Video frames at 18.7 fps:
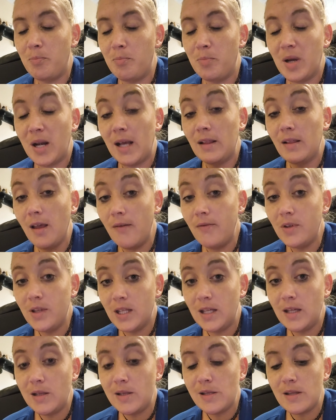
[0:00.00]
But I loved
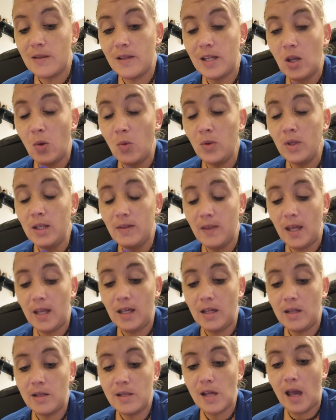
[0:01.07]
these. The only thing
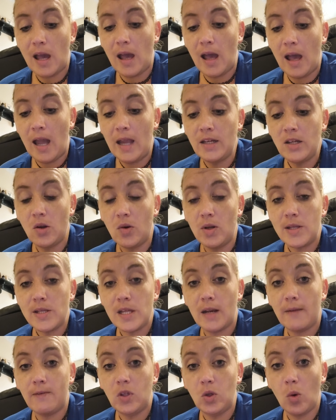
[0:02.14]
is, I noticed
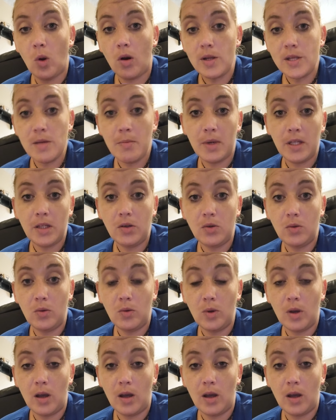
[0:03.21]
that if you are somebody who